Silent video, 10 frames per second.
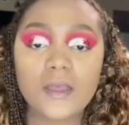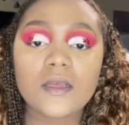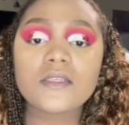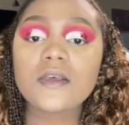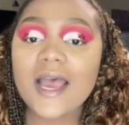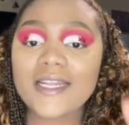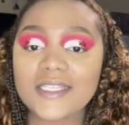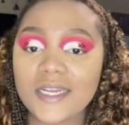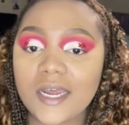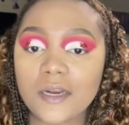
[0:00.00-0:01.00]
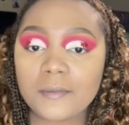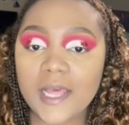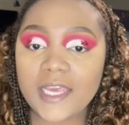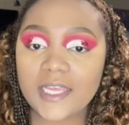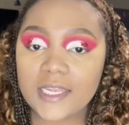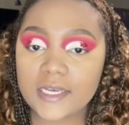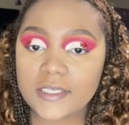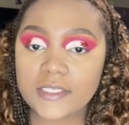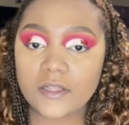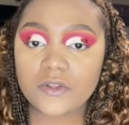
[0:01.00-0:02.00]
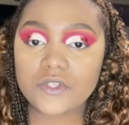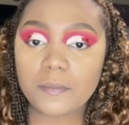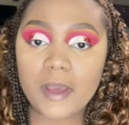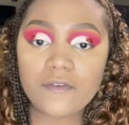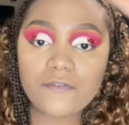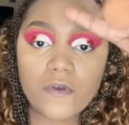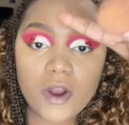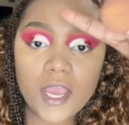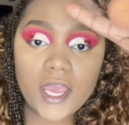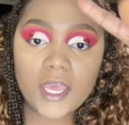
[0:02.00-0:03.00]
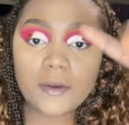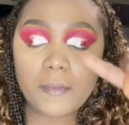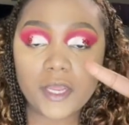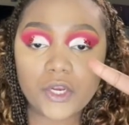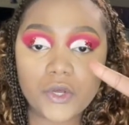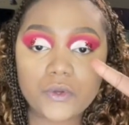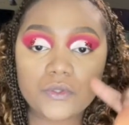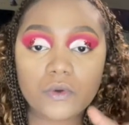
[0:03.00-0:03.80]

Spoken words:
So I did not apply any concealer to my forehead, my nose,